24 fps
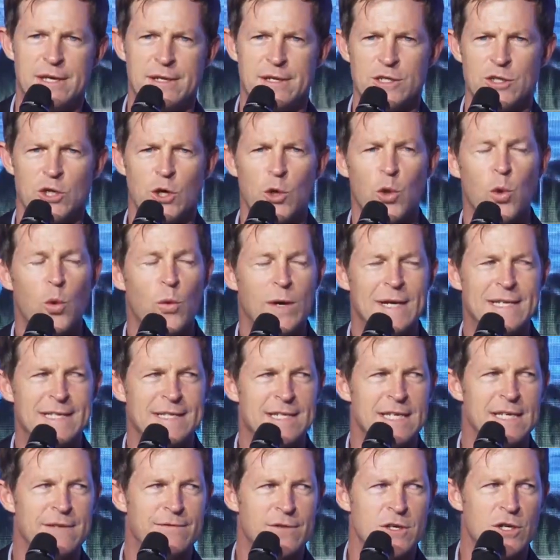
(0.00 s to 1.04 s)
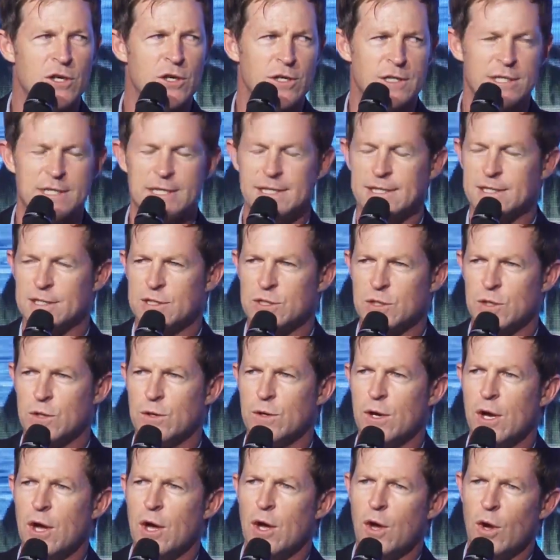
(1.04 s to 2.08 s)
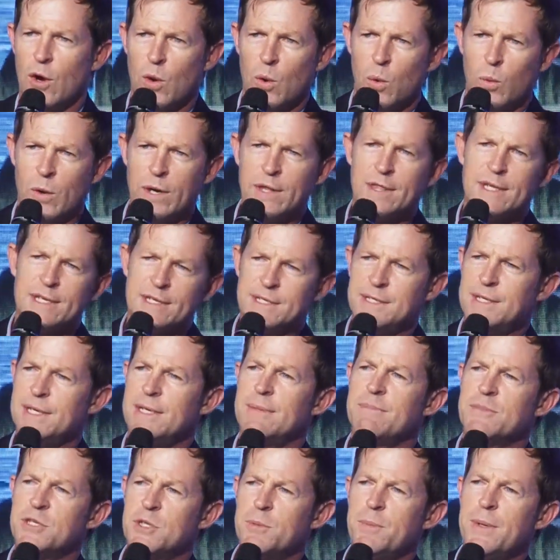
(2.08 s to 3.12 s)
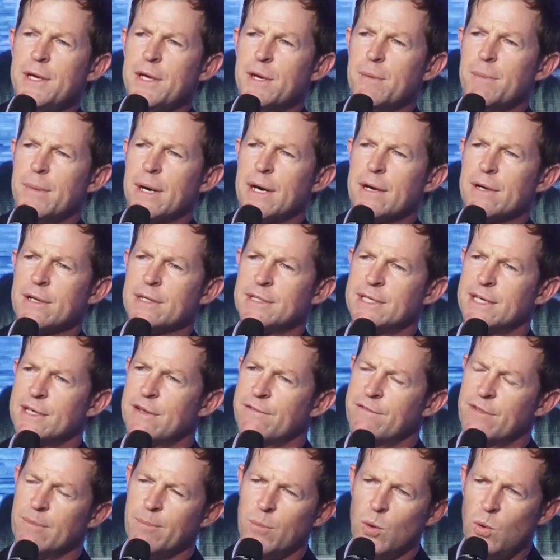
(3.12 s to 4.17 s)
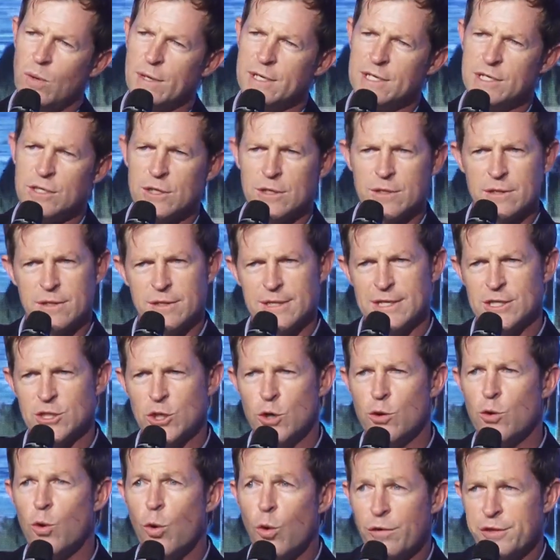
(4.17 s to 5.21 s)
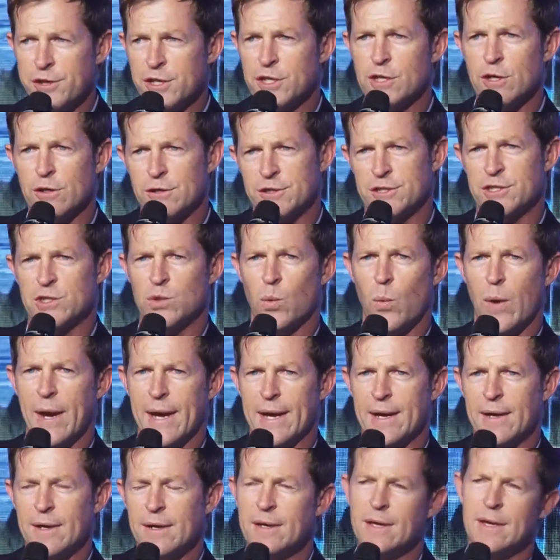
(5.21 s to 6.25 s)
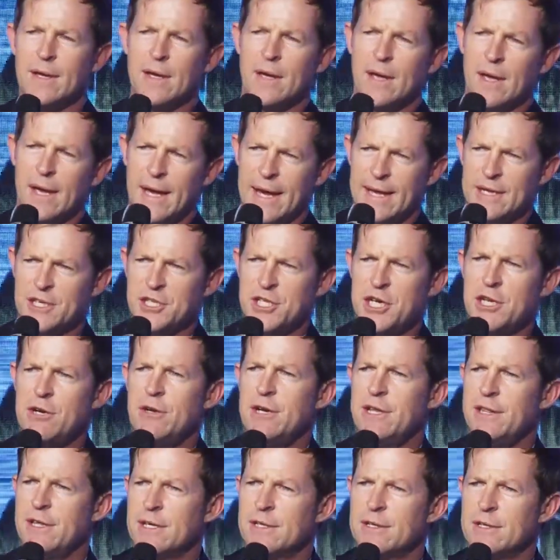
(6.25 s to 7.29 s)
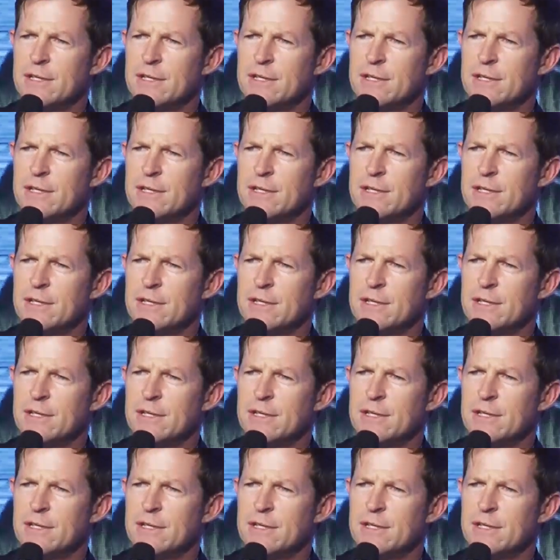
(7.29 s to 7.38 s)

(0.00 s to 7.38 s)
There's not always an even contest. So what the teams speak about is that if the ball is not, there's no orthodox swing, and generally the